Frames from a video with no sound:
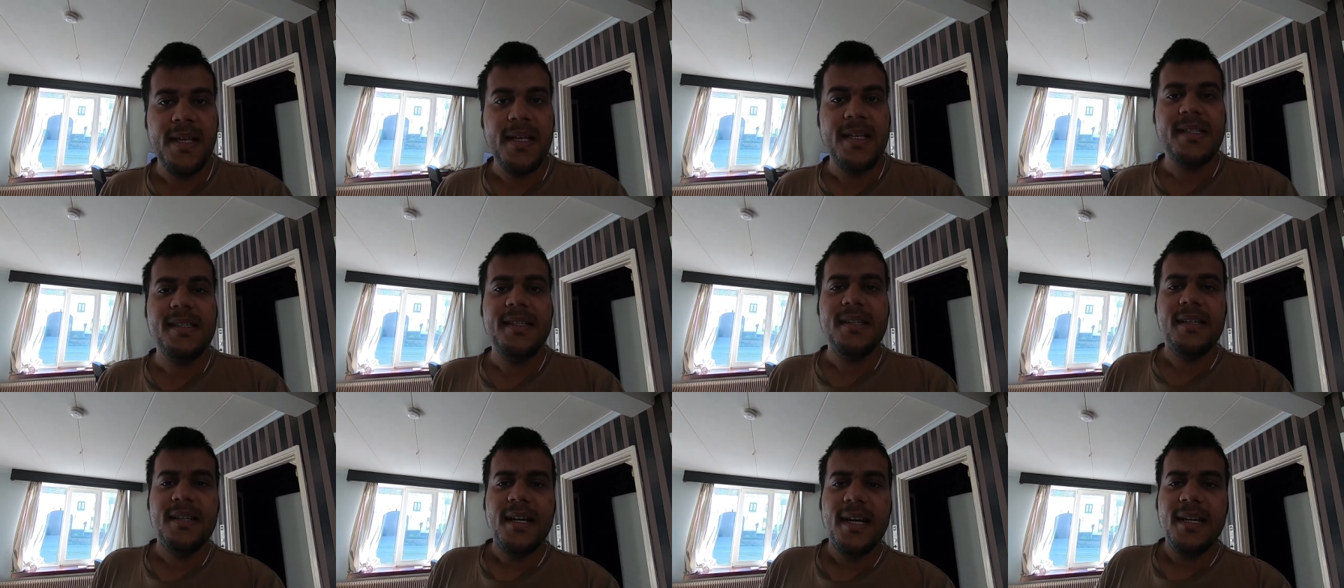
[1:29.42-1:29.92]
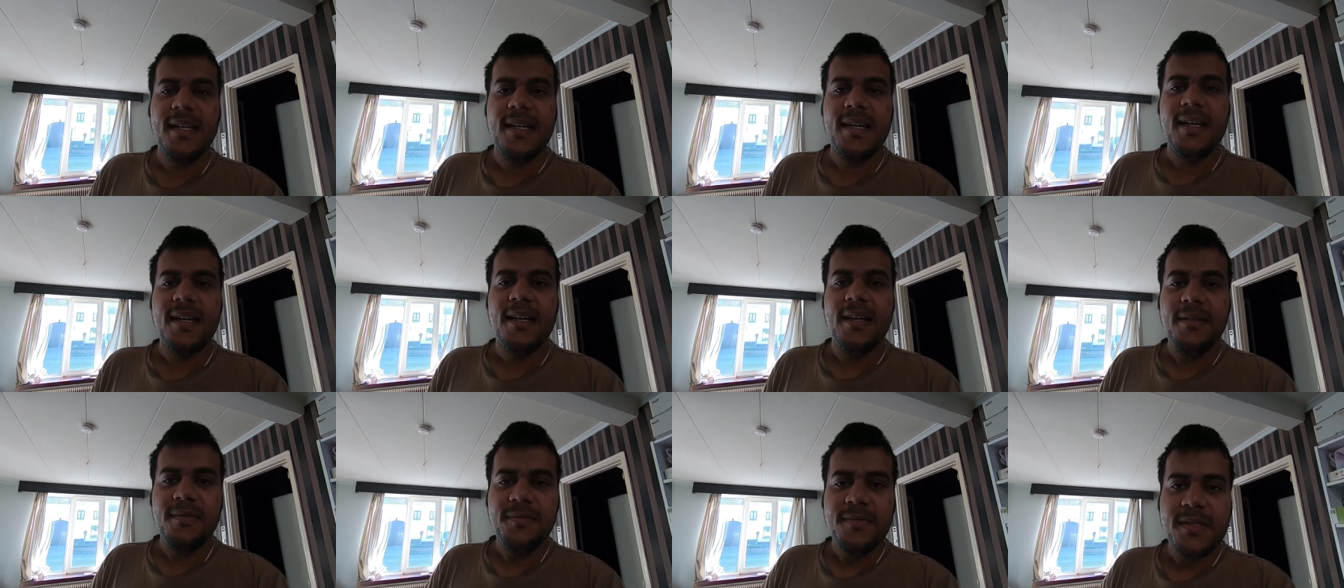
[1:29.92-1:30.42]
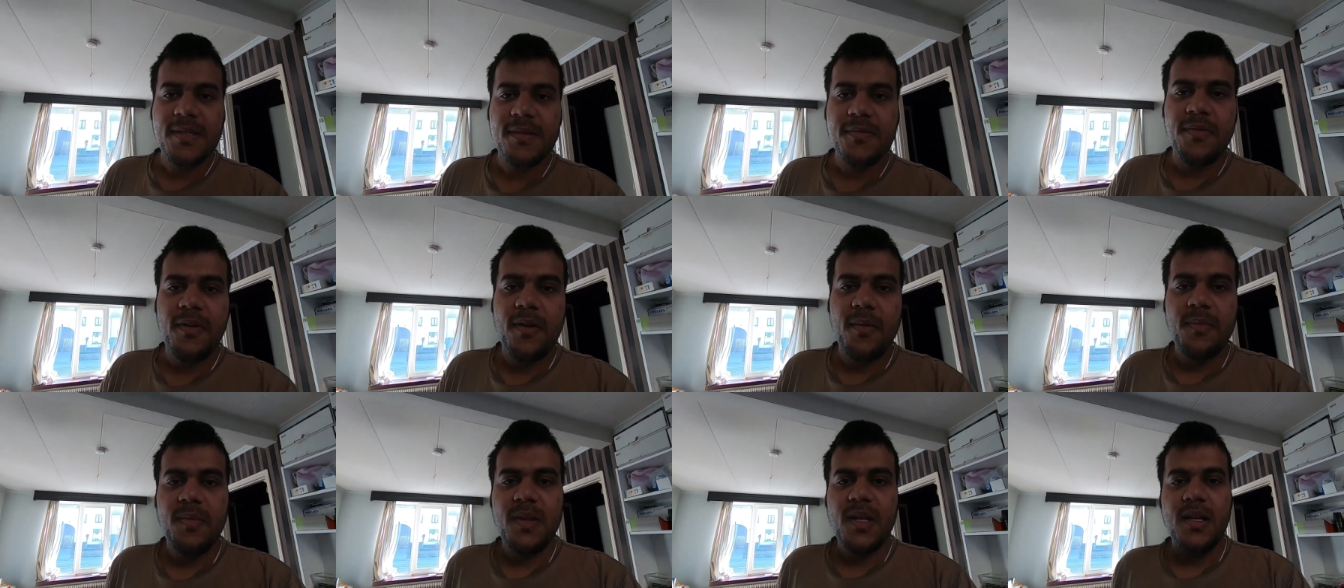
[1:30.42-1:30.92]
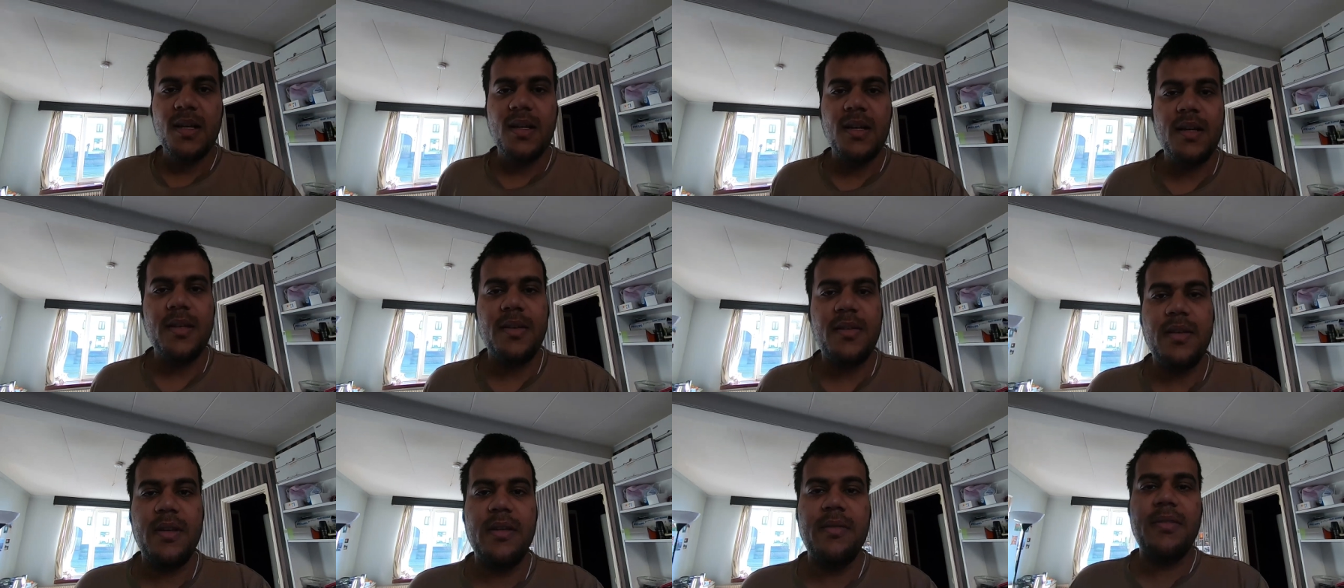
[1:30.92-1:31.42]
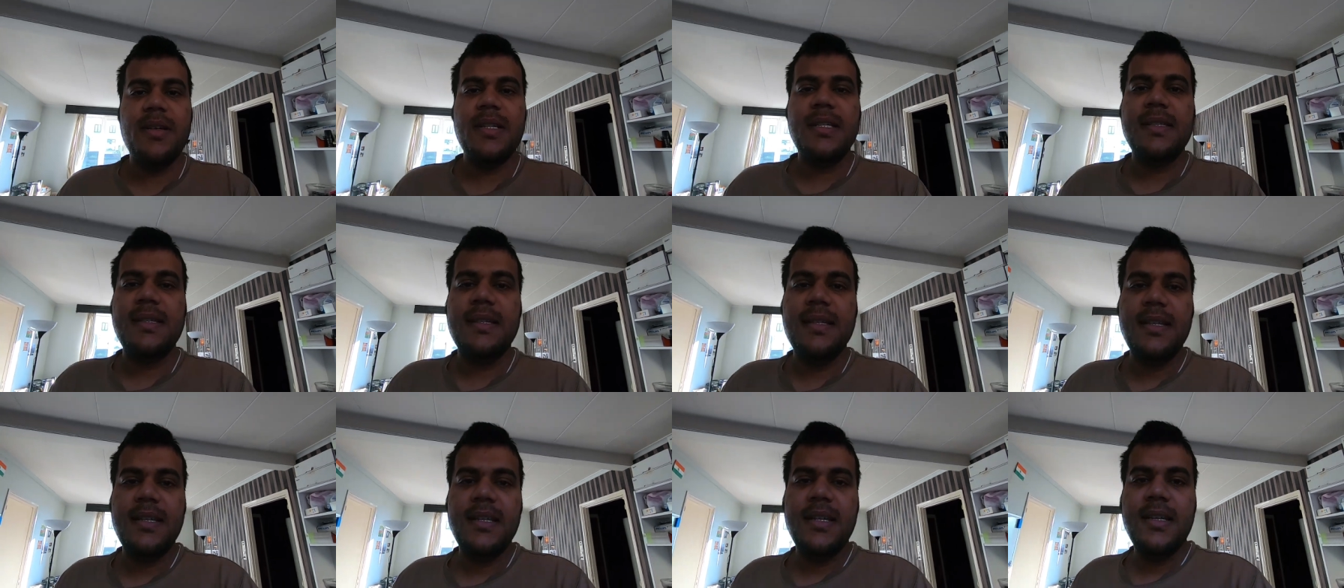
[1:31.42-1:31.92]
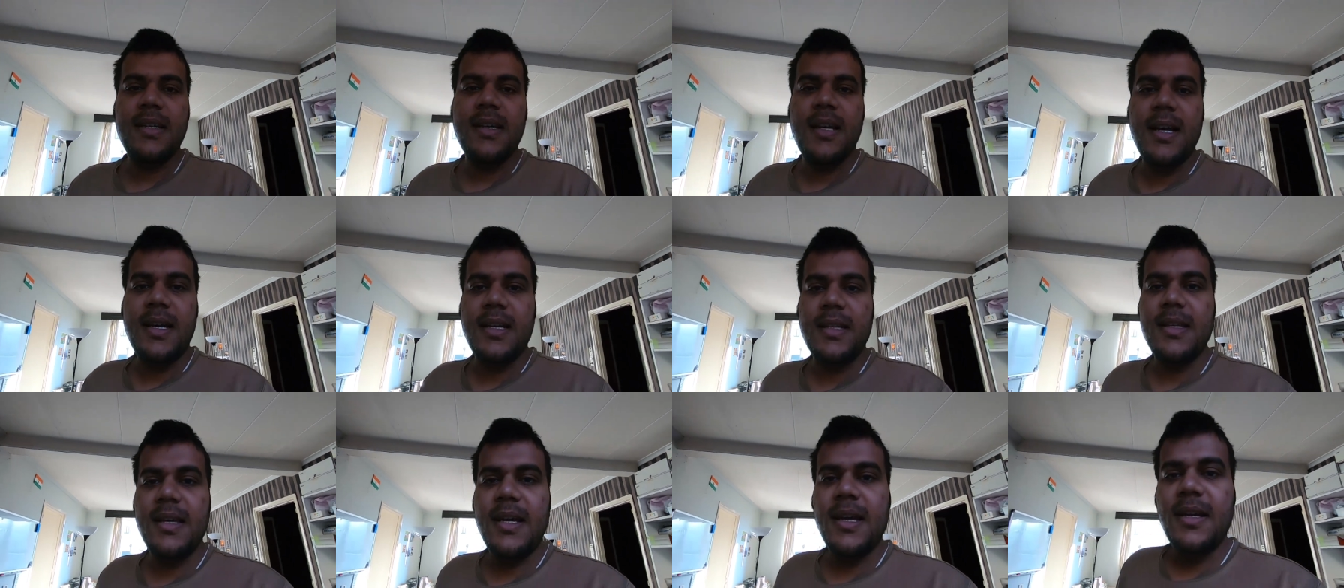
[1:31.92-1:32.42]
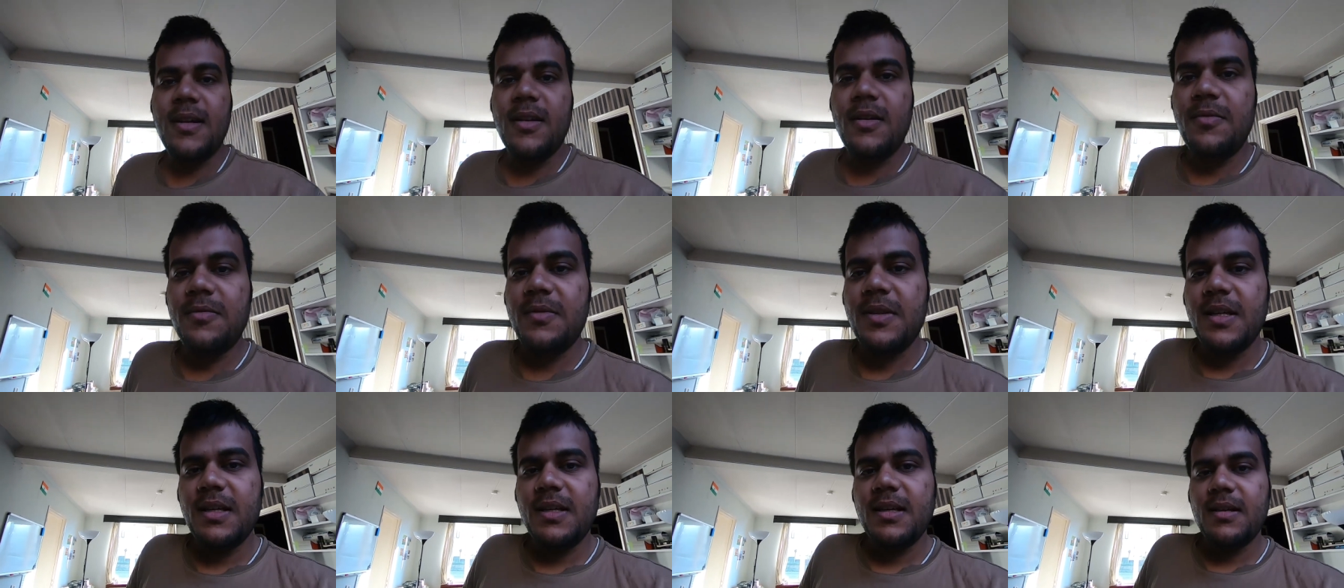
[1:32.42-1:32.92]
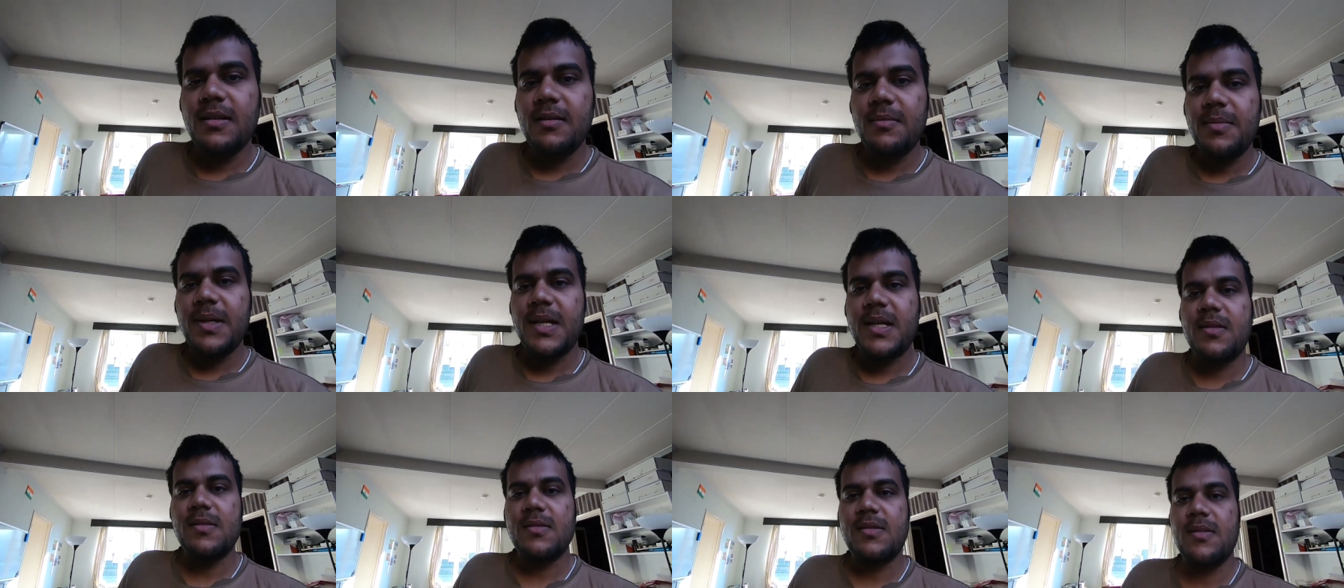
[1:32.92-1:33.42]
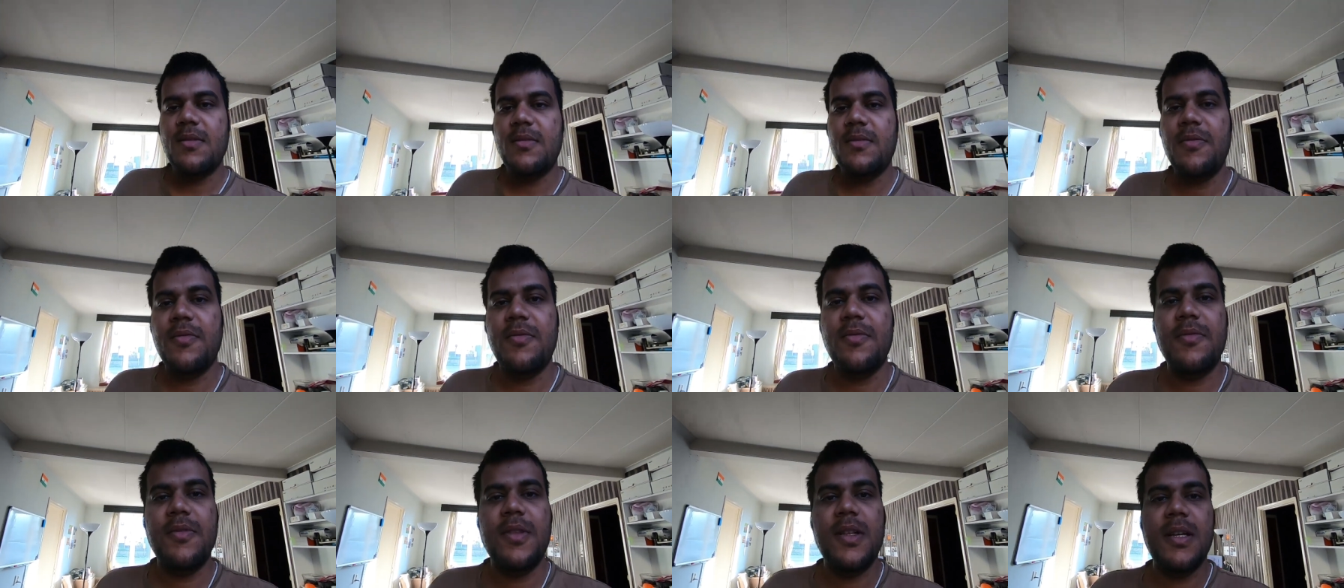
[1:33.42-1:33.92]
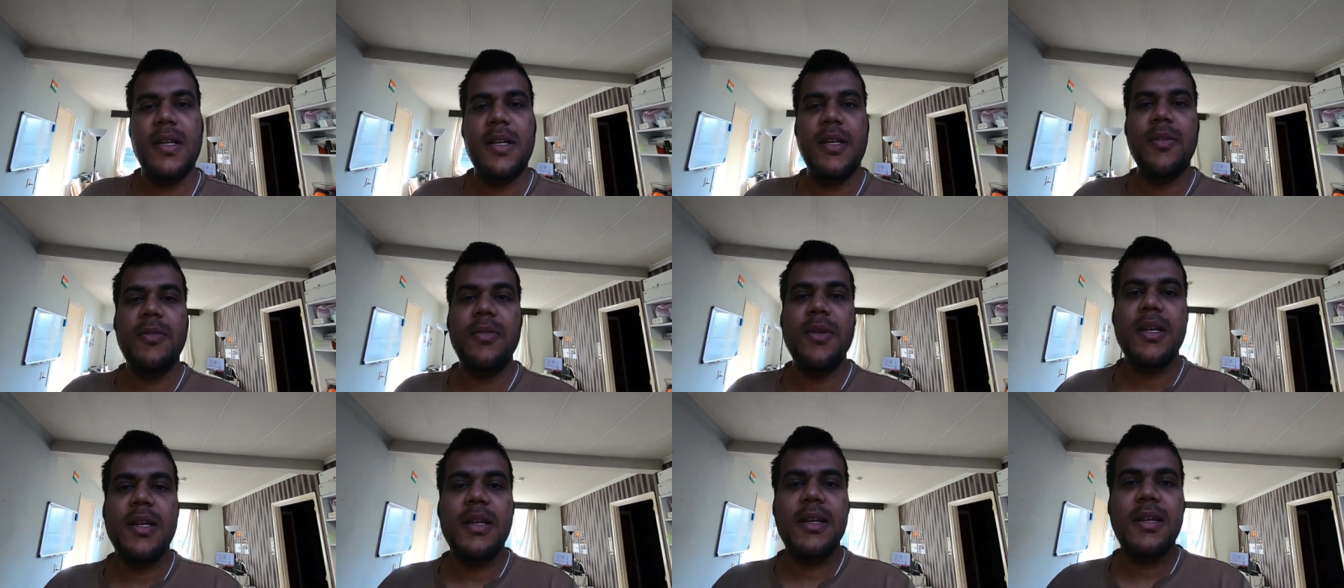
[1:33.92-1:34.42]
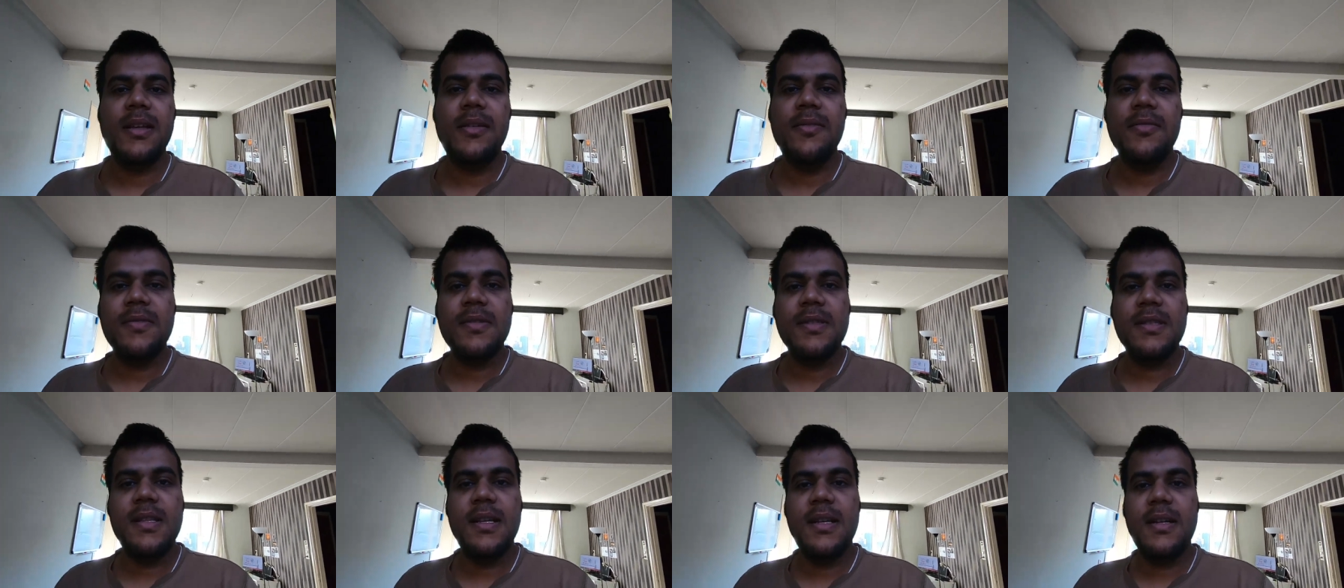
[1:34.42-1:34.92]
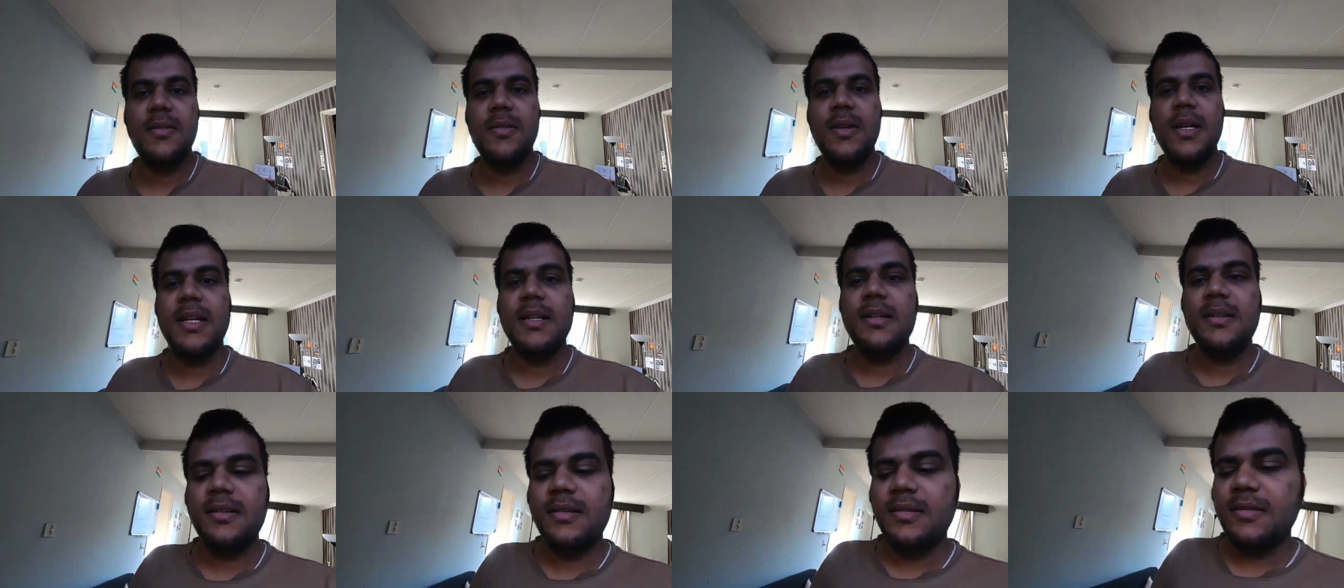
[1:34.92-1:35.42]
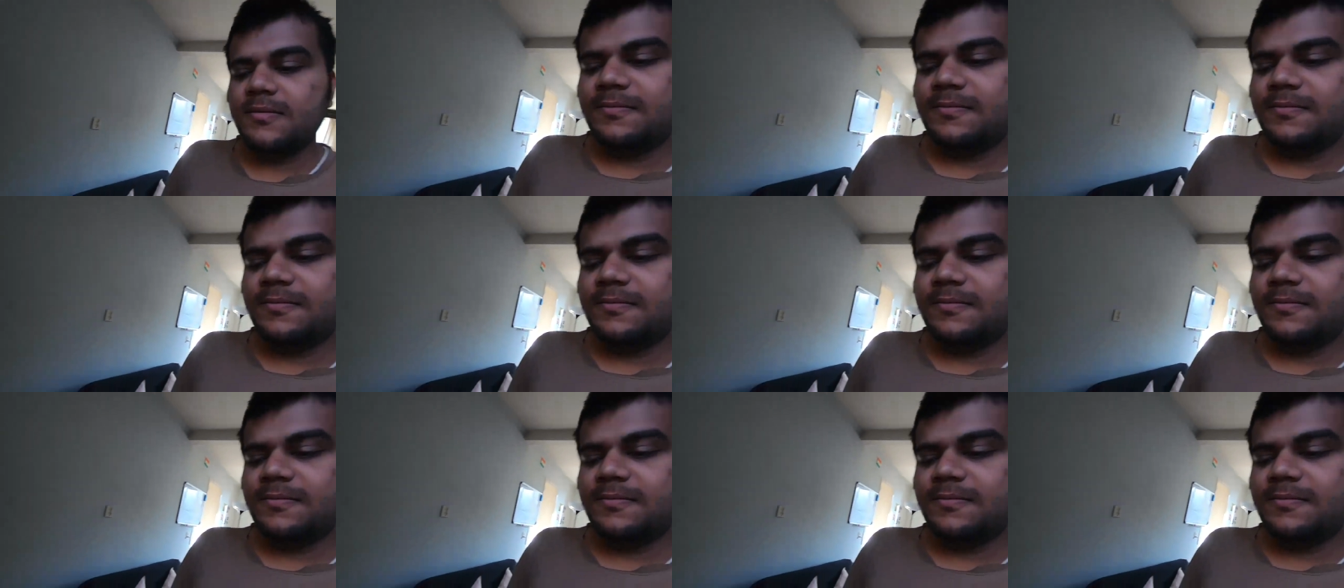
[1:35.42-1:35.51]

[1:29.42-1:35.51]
Is it getting gifts from the university at the end of the year because of the new year gifts that you get?